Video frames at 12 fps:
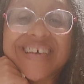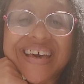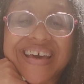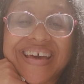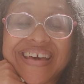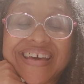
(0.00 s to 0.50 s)

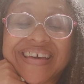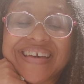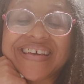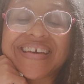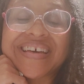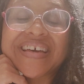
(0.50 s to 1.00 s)

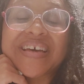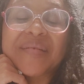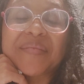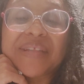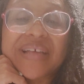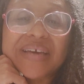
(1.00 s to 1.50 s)
day.
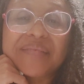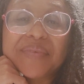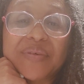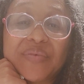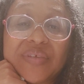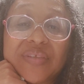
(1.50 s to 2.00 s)
Glad to
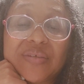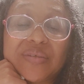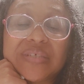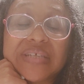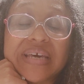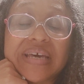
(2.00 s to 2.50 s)
be with you
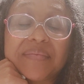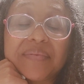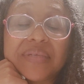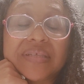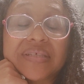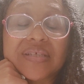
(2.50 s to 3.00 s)
today.
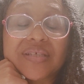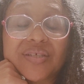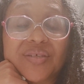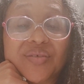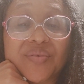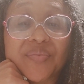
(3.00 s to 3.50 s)
Please
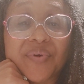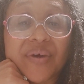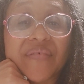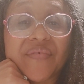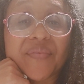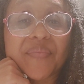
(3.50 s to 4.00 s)
continue to pray
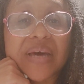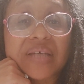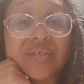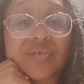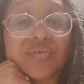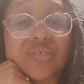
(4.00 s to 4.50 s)
for
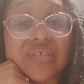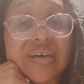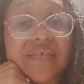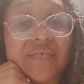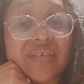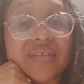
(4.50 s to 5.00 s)
Pastor
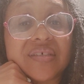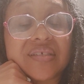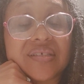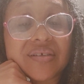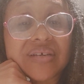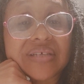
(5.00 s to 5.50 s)
Jeff. He
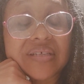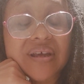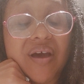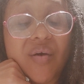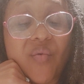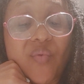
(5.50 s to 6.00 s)
still has
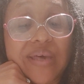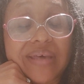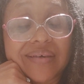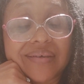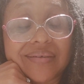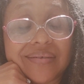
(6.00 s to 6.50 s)
not
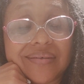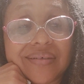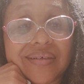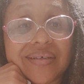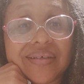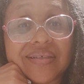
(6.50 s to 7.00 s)
awakened
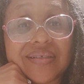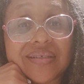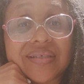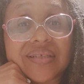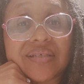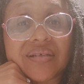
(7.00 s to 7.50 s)
since
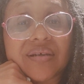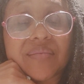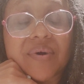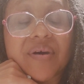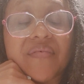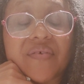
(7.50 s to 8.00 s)
they took
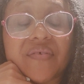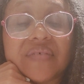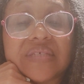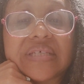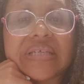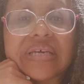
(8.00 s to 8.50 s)
him off of
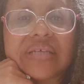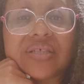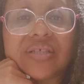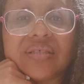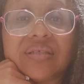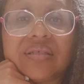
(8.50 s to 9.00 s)

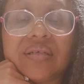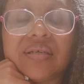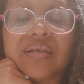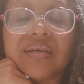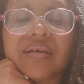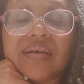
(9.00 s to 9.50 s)
sedation,
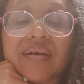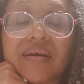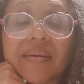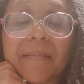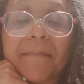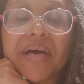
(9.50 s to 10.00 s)

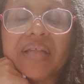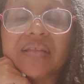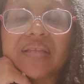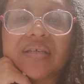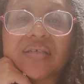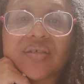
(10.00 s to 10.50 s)
but
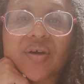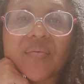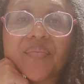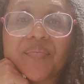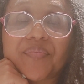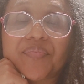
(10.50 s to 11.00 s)
things are
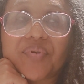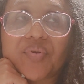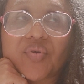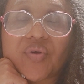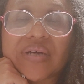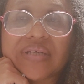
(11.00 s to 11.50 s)

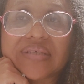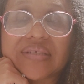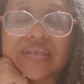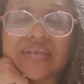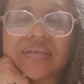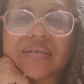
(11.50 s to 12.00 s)

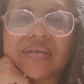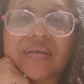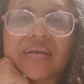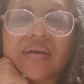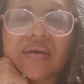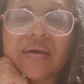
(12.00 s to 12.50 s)
progressing,
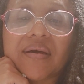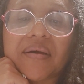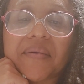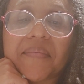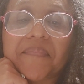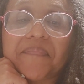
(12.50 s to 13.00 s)

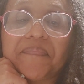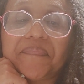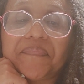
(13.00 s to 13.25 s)
and